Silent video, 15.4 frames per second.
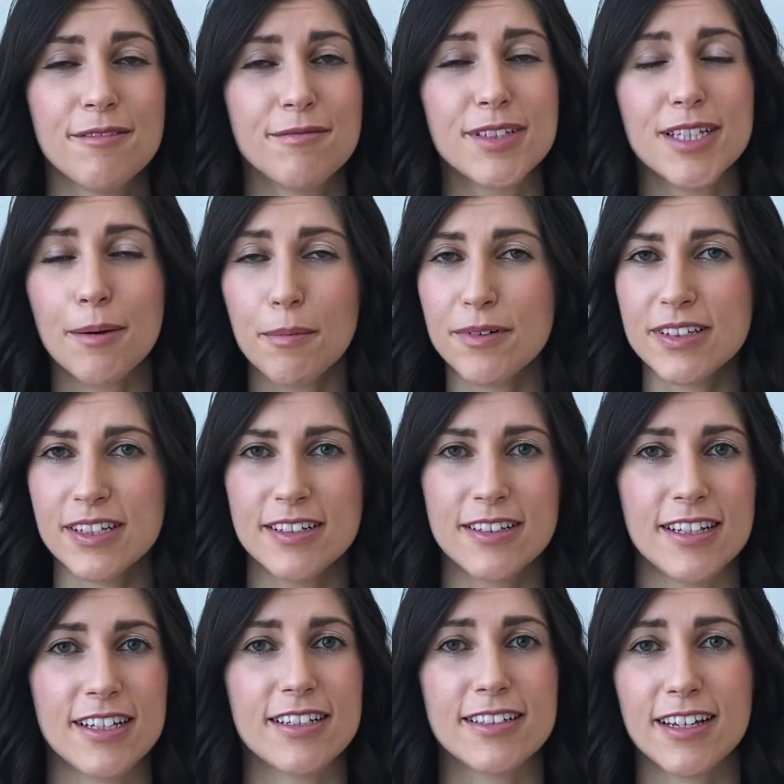some of these
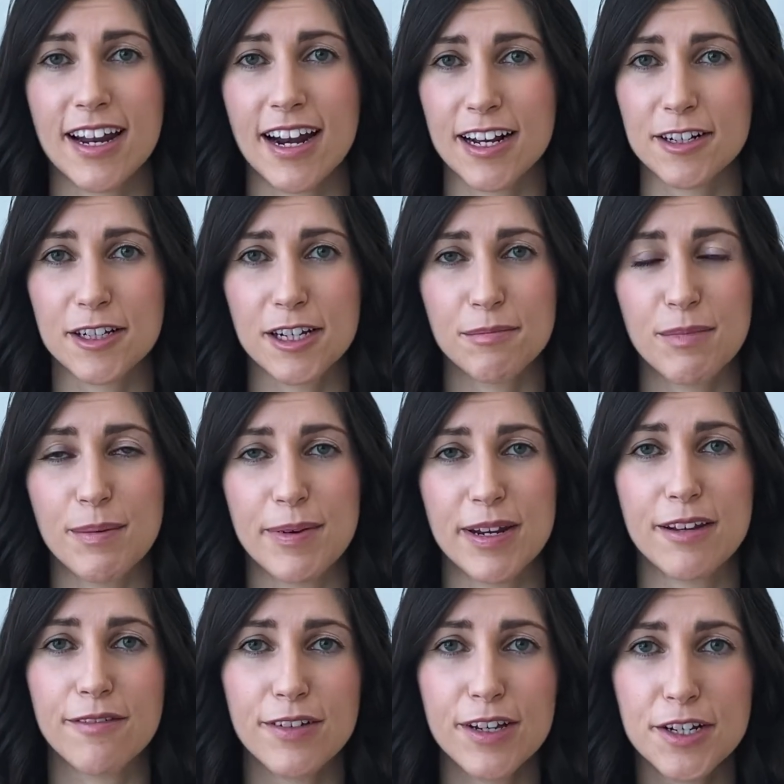things can actually be
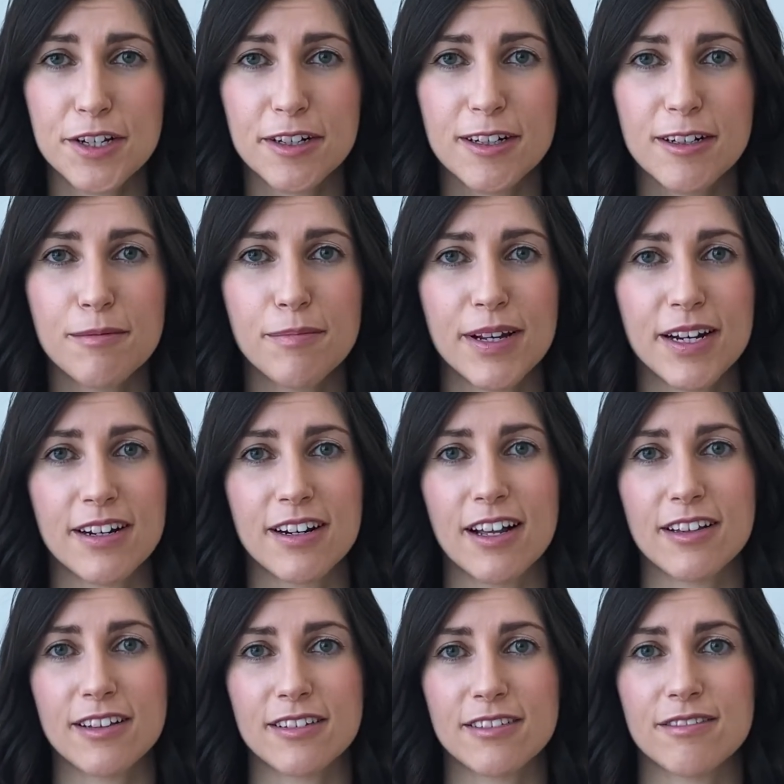beneficial, but
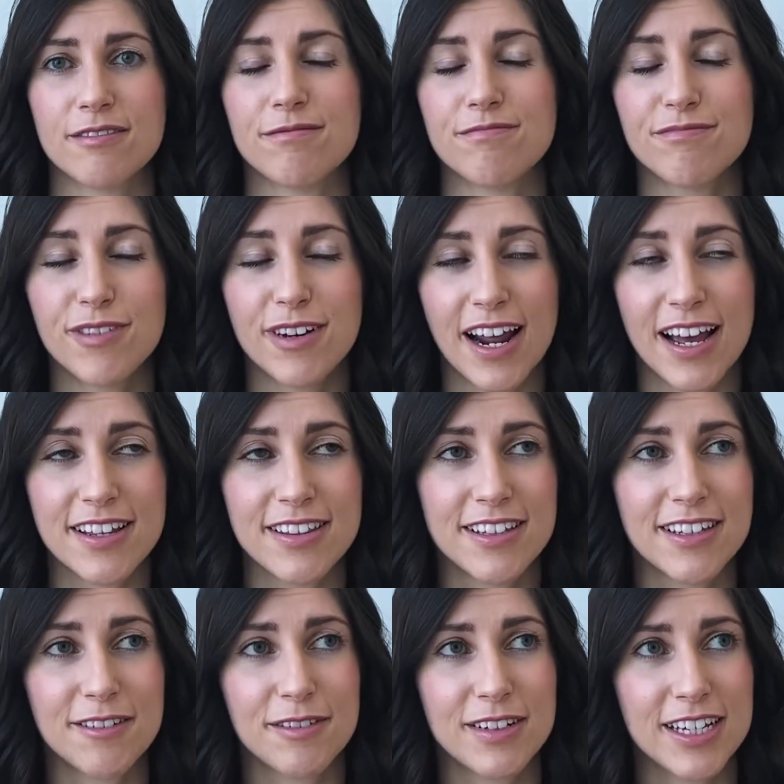what I
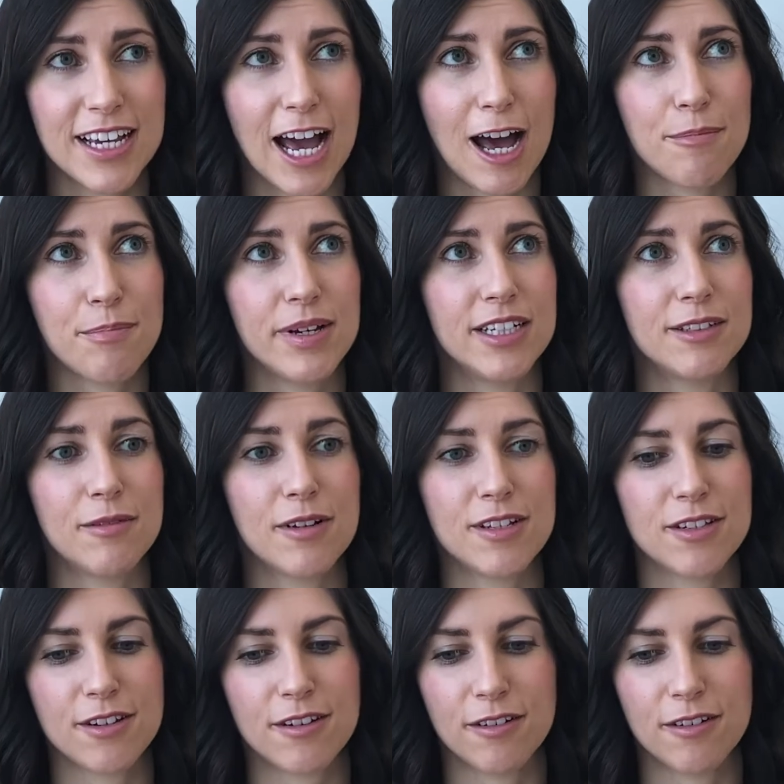think really happened was,